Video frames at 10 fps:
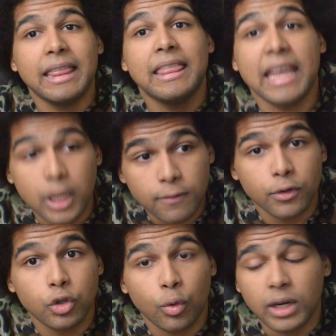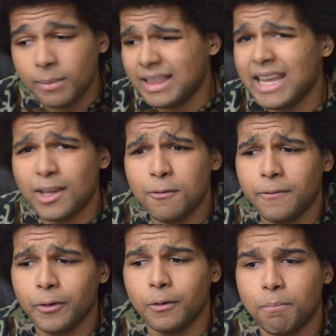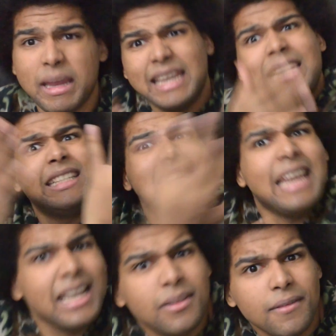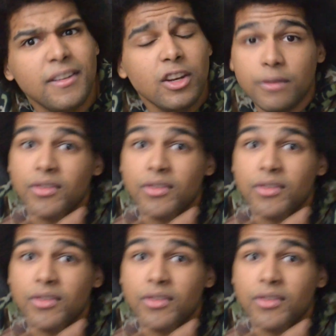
Thank you for joining Thank you for making it to the end of the video.